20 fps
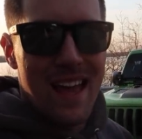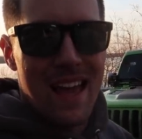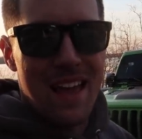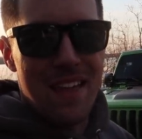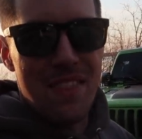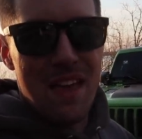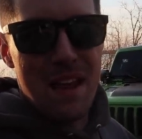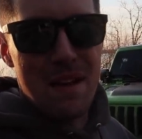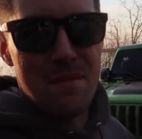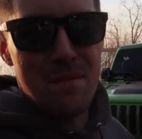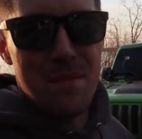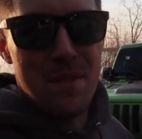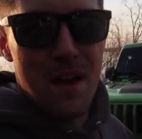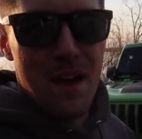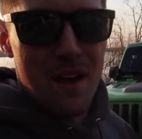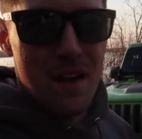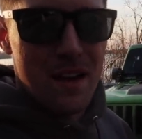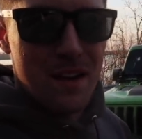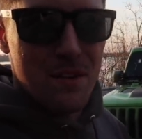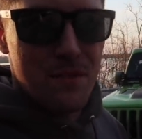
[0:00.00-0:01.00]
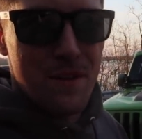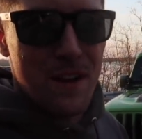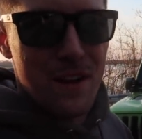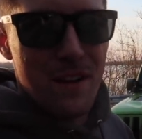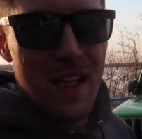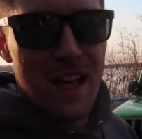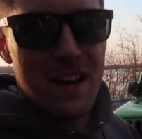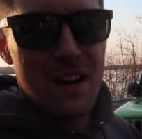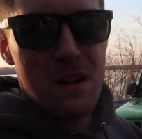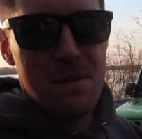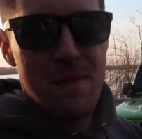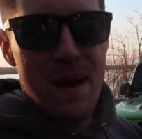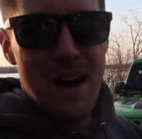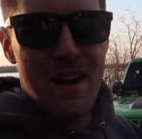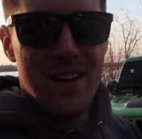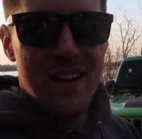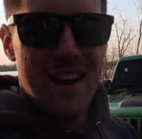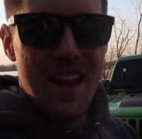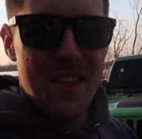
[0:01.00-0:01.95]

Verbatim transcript: and then the inner fender liner about